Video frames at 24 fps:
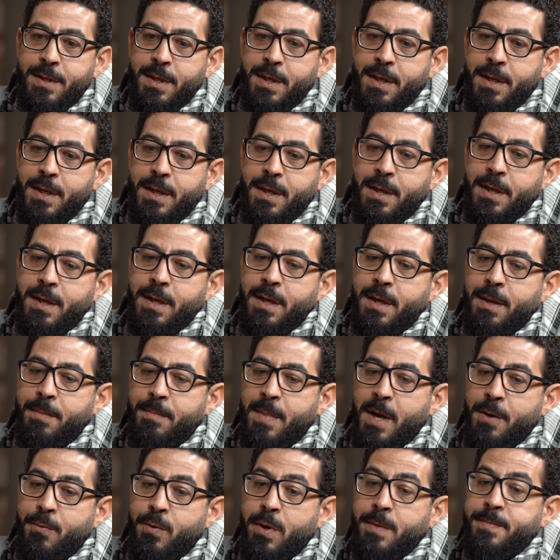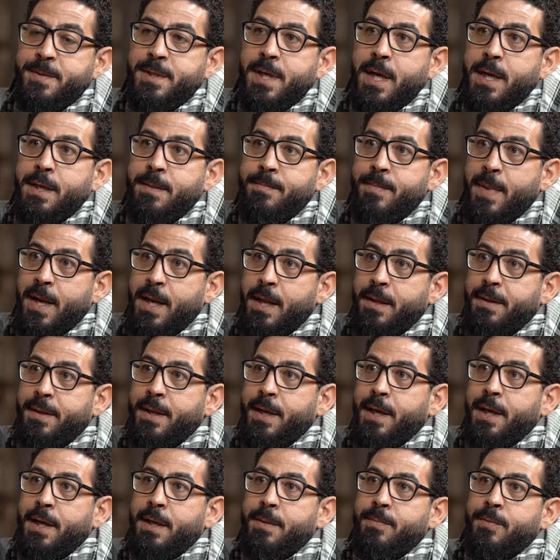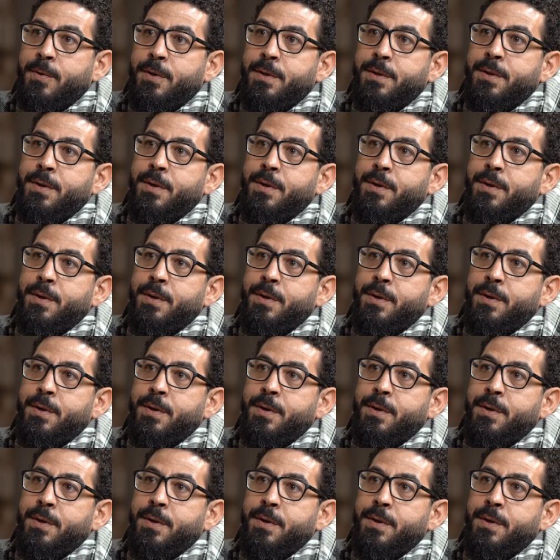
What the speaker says: my website, Man at the Airport,